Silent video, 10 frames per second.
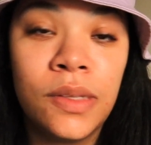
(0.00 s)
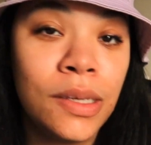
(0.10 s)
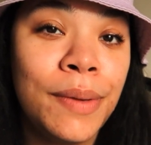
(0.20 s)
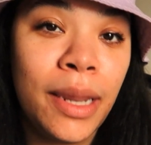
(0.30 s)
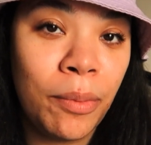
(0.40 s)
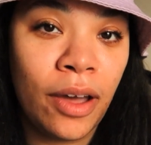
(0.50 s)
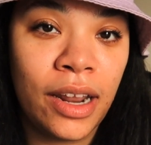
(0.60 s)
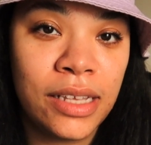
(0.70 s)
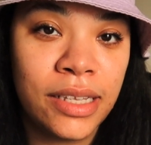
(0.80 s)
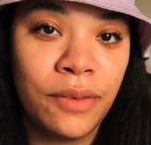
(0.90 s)
CBD
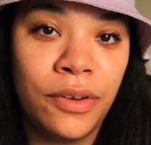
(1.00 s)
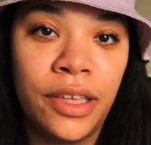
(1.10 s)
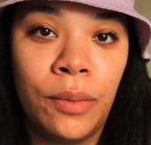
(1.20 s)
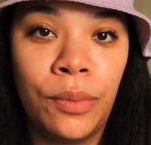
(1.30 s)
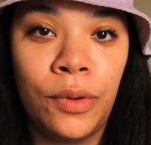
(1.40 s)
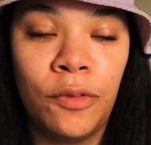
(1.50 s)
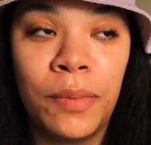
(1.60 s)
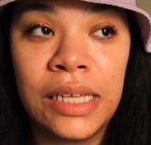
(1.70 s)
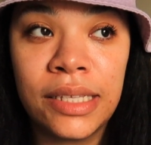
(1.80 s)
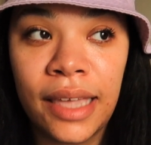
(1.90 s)
products that have really improved
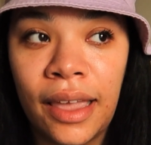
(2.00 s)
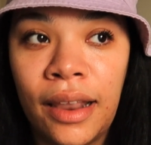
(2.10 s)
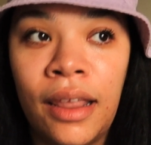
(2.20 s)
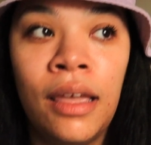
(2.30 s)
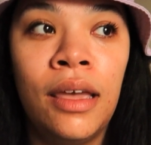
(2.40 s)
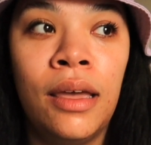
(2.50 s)
my skin,